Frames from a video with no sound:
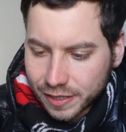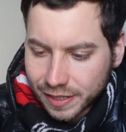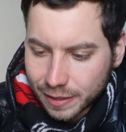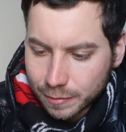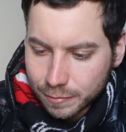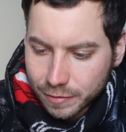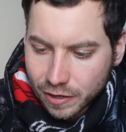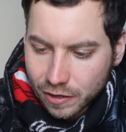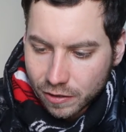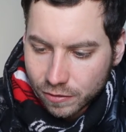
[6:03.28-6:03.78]

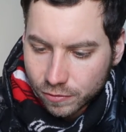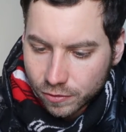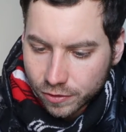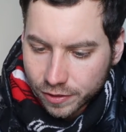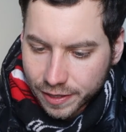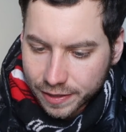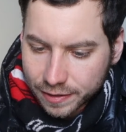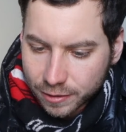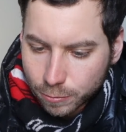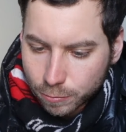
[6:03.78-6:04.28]
claim, however,
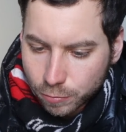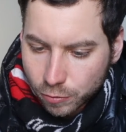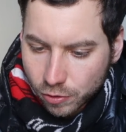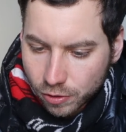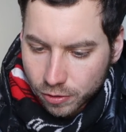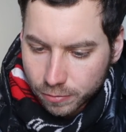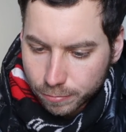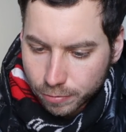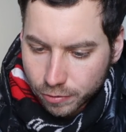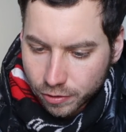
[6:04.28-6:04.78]
that the
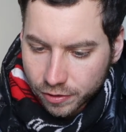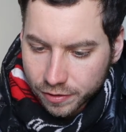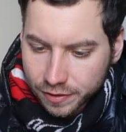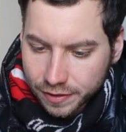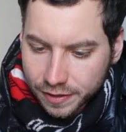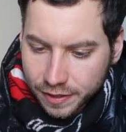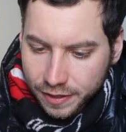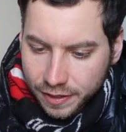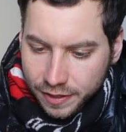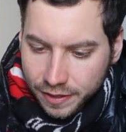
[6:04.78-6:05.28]

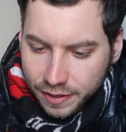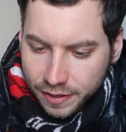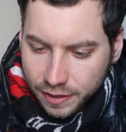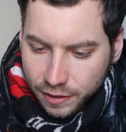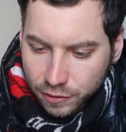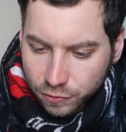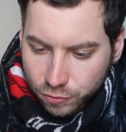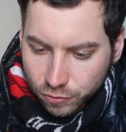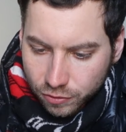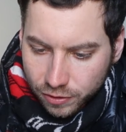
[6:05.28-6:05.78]
burden
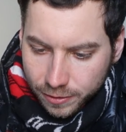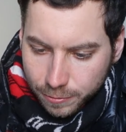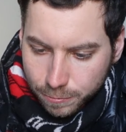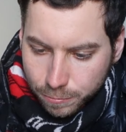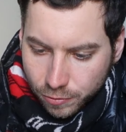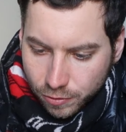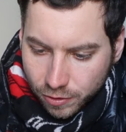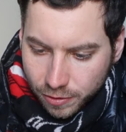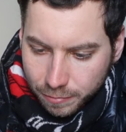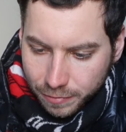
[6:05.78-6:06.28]
is really
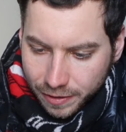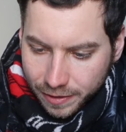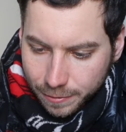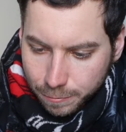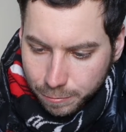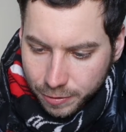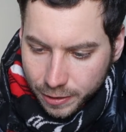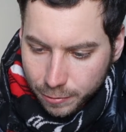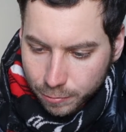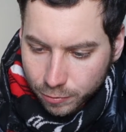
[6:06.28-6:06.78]
borne by the
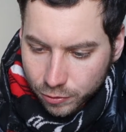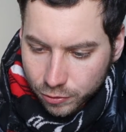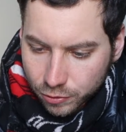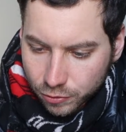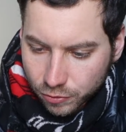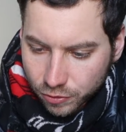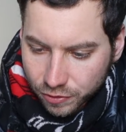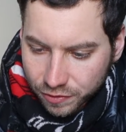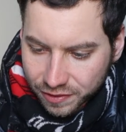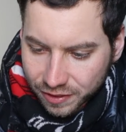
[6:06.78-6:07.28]
people
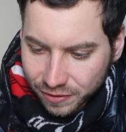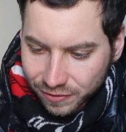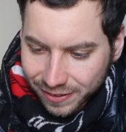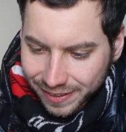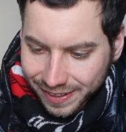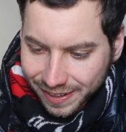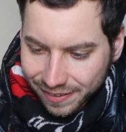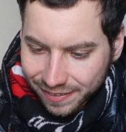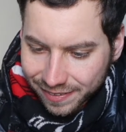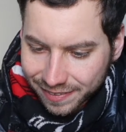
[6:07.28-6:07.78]
who receive
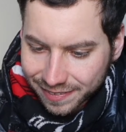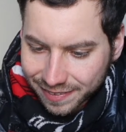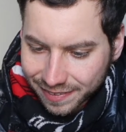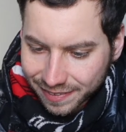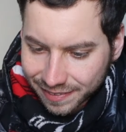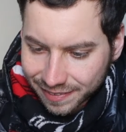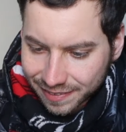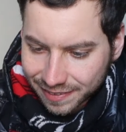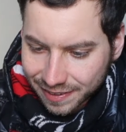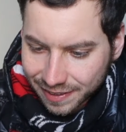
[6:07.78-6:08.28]

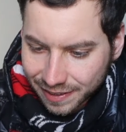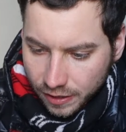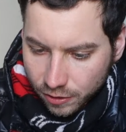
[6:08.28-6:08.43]
inheritance.